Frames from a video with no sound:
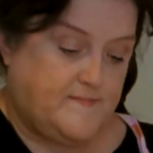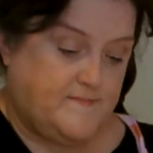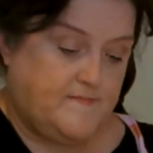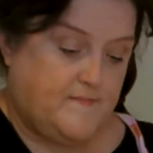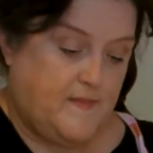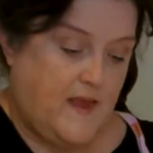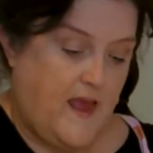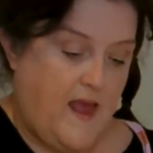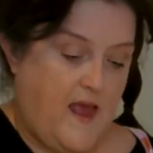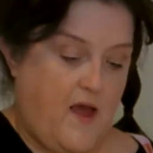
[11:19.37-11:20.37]

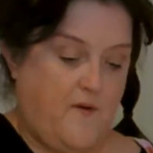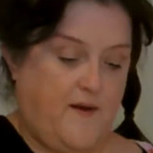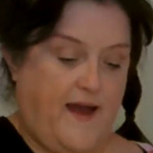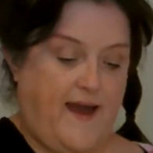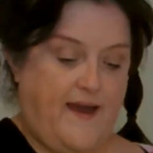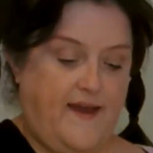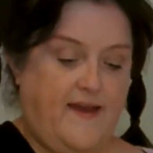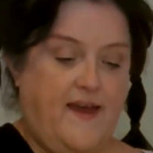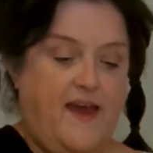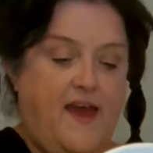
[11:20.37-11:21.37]
Okay,
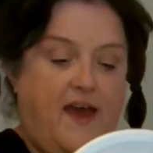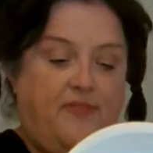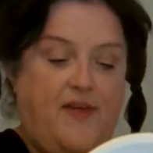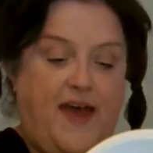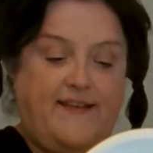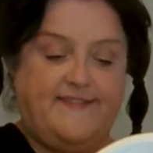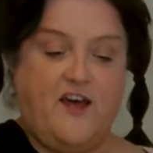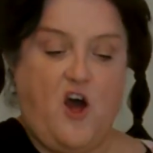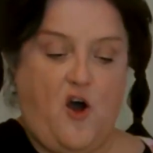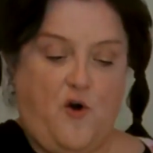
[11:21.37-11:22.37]
and there's
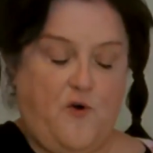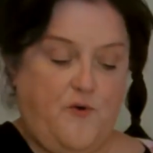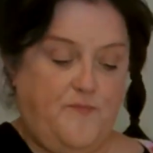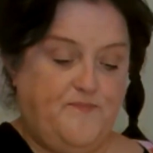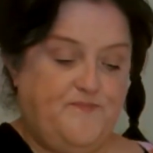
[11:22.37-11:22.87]
the hole.